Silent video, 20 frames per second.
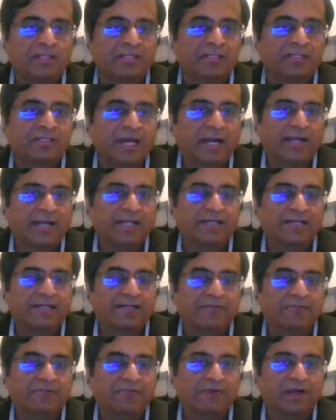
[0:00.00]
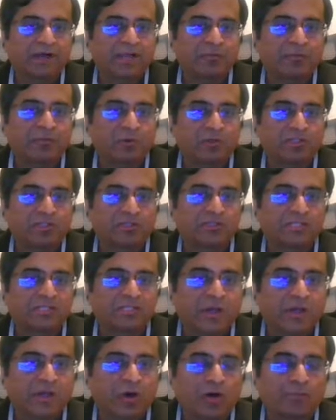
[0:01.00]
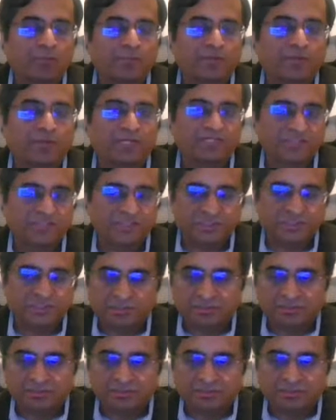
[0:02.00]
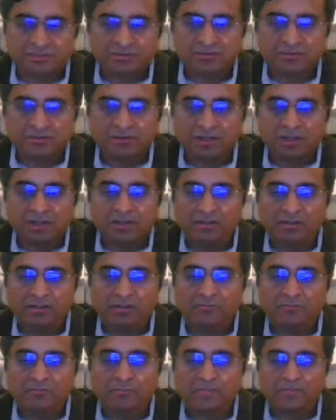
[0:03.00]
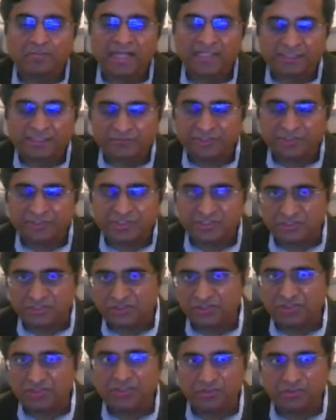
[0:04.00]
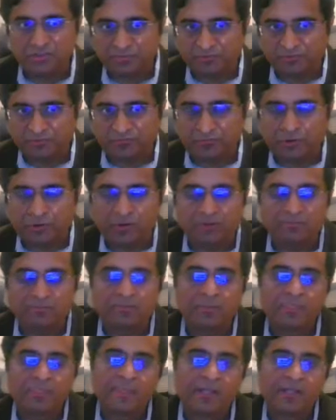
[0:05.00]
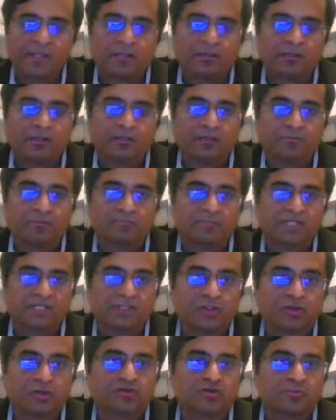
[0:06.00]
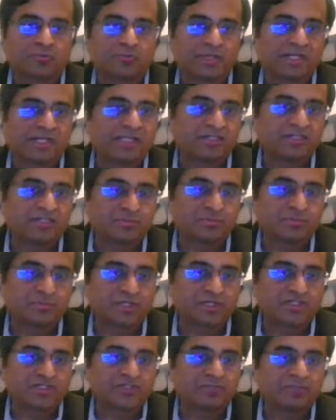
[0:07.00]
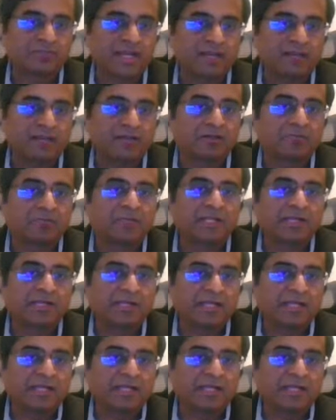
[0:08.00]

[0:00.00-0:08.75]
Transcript: And then identify what are the optimization activities that you need to perform in order to bring this production back up.